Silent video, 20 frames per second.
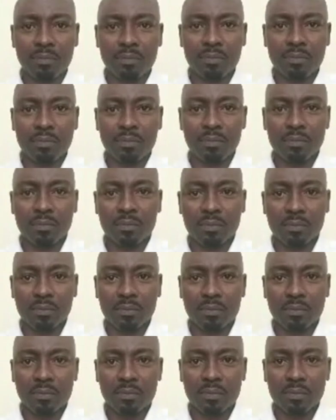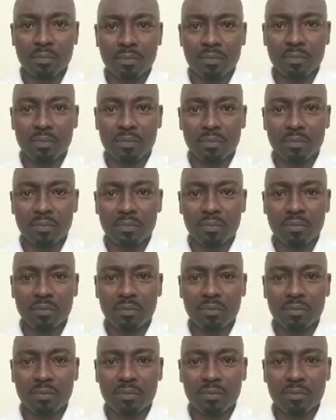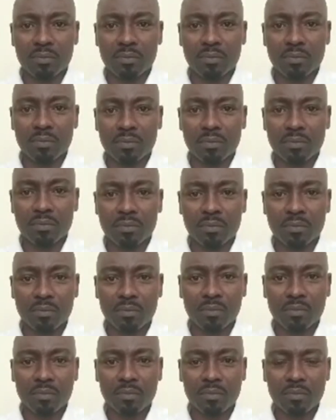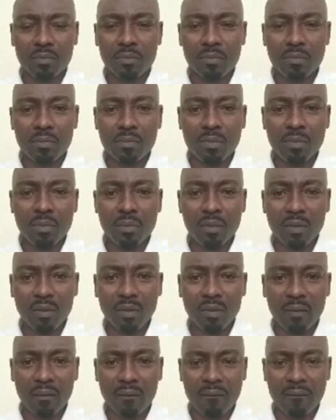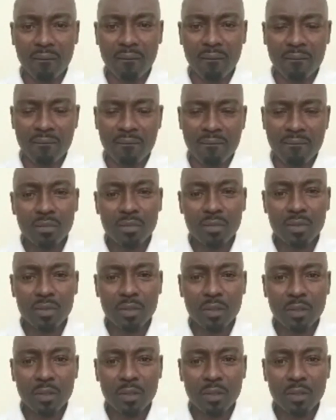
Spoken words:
No one is speaking in this clip.